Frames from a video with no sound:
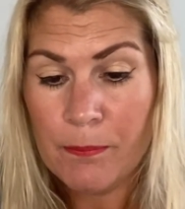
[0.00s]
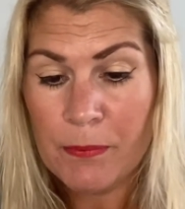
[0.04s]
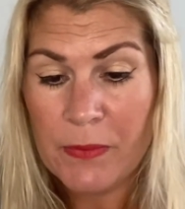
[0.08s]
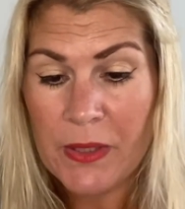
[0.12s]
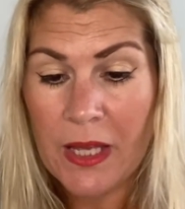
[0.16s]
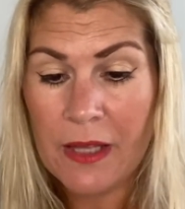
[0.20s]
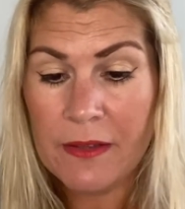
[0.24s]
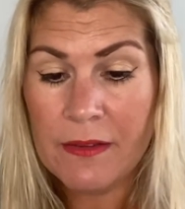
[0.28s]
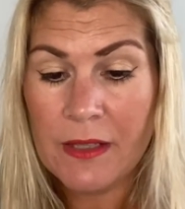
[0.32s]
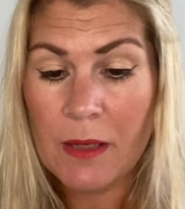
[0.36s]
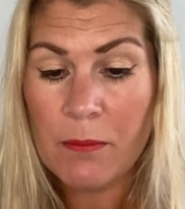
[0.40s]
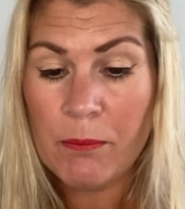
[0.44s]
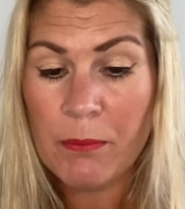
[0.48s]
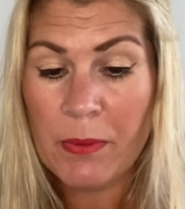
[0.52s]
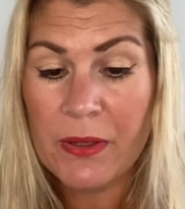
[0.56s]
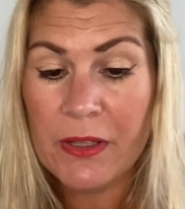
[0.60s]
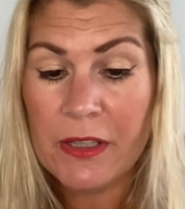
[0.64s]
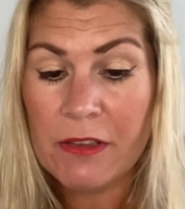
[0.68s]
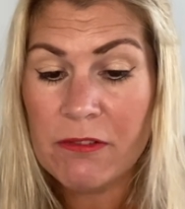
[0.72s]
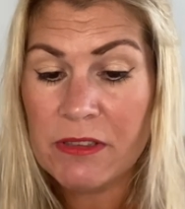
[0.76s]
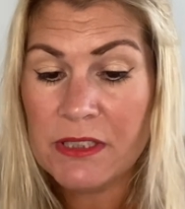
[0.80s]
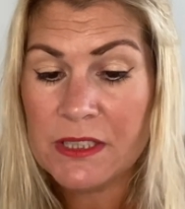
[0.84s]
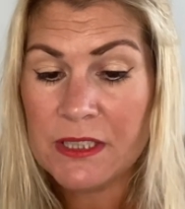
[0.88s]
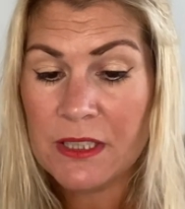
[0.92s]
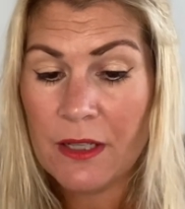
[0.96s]
And then by
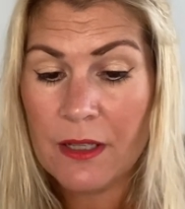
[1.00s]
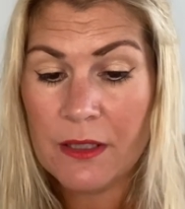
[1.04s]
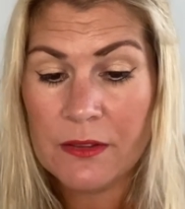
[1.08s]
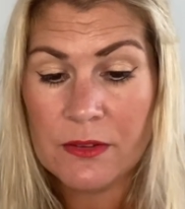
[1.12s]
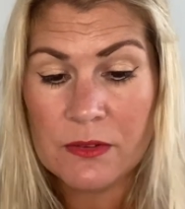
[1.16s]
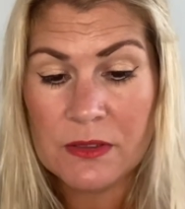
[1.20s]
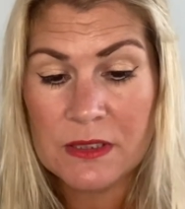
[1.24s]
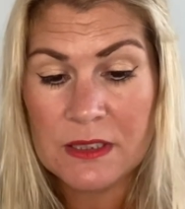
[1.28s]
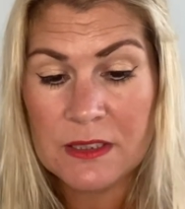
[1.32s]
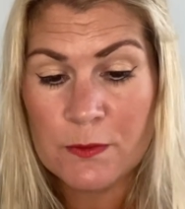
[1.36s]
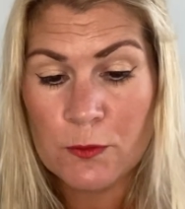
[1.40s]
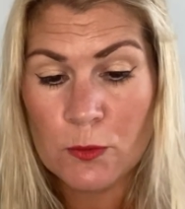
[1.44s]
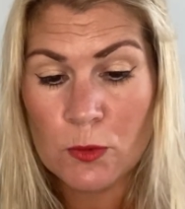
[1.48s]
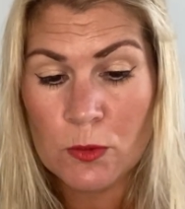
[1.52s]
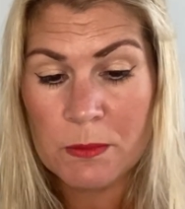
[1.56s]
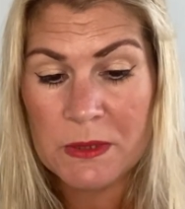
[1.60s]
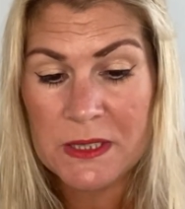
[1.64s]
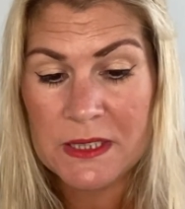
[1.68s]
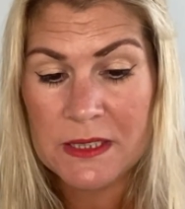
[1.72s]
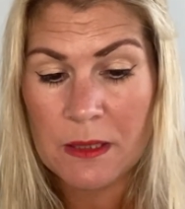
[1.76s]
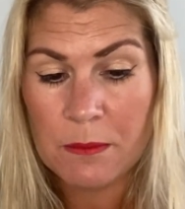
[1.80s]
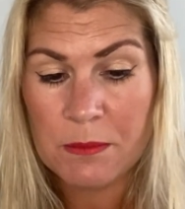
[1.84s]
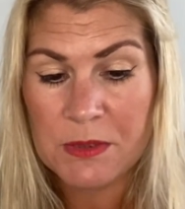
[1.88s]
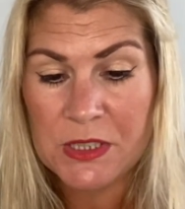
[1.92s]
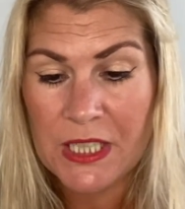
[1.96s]
a return on his former
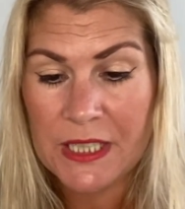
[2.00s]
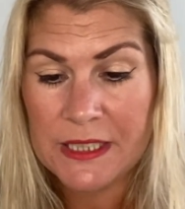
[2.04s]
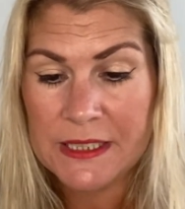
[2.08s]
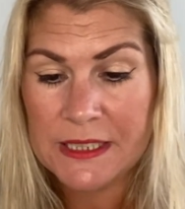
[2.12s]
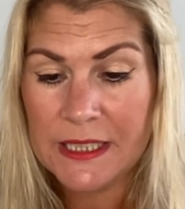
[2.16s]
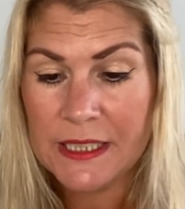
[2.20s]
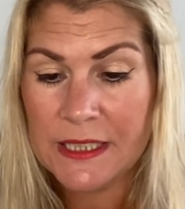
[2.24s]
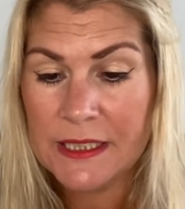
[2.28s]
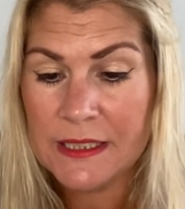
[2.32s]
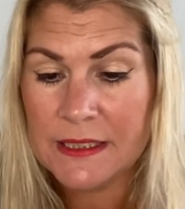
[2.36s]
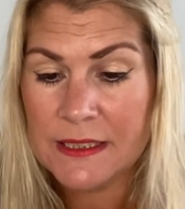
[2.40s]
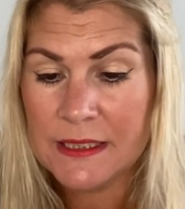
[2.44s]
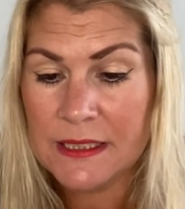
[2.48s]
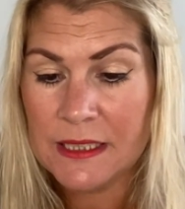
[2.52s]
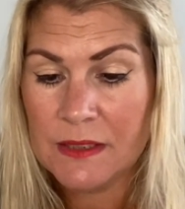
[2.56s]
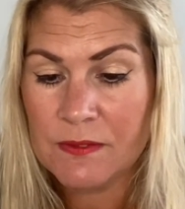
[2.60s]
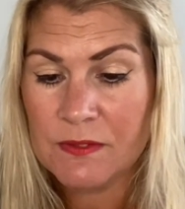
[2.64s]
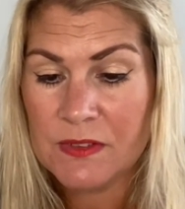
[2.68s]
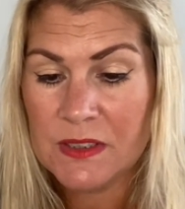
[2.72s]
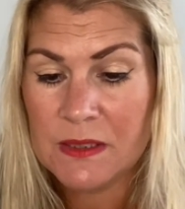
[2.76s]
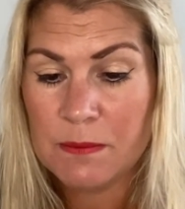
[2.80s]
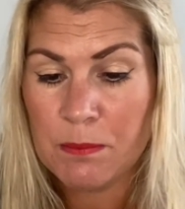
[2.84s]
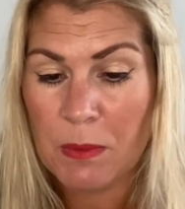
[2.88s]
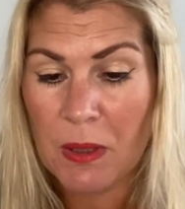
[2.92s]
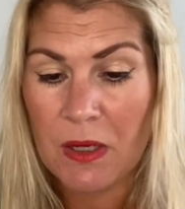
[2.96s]
subject, he conceived
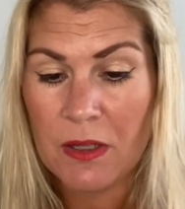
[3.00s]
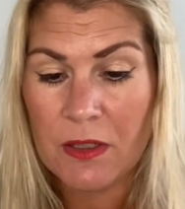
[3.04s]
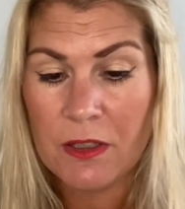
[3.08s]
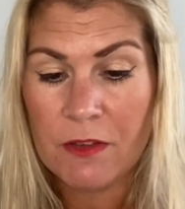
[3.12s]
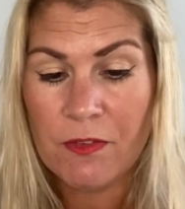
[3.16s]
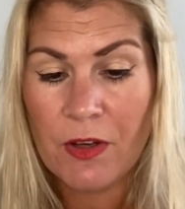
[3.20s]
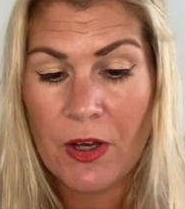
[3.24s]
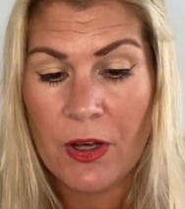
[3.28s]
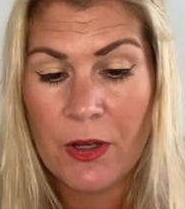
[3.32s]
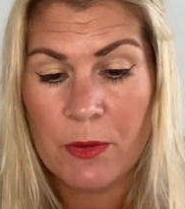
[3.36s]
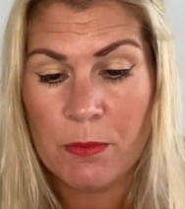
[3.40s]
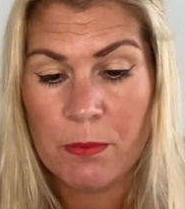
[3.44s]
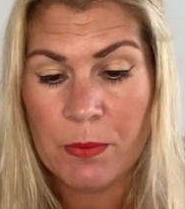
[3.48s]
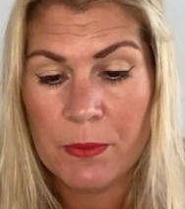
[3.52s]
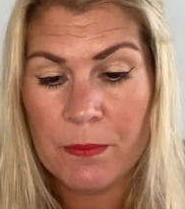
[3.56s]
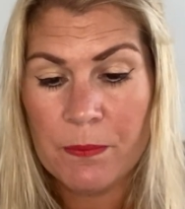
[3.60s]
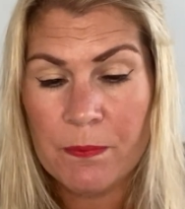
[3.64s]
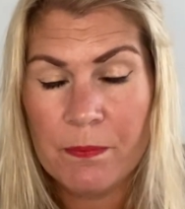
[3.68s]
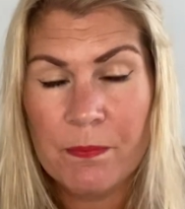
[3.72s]
a spark of hope.